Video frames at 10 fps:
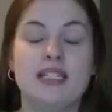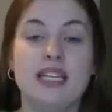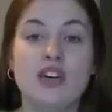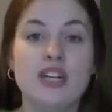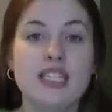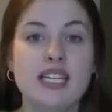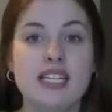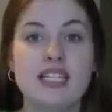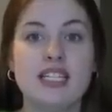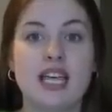
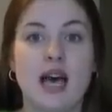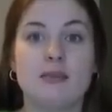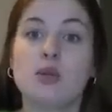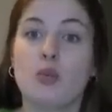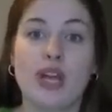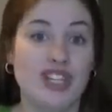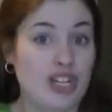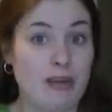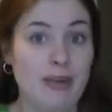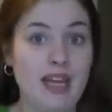decreases um, some waist
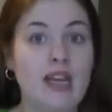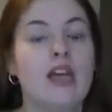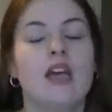shaping